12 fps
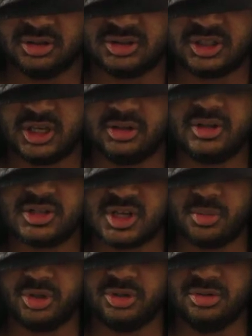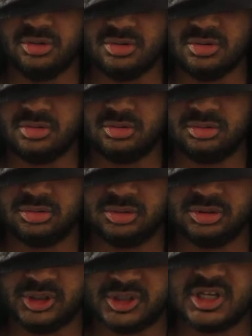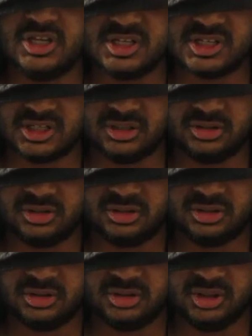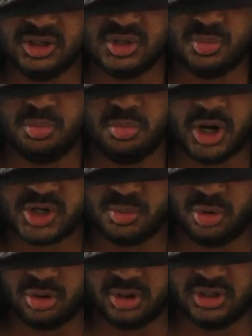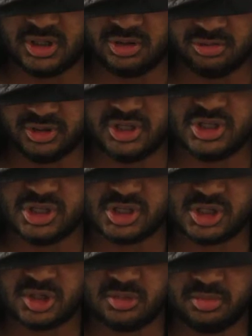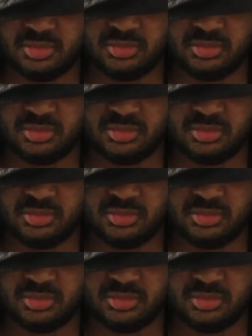killing someone who is innocent is much more an egregious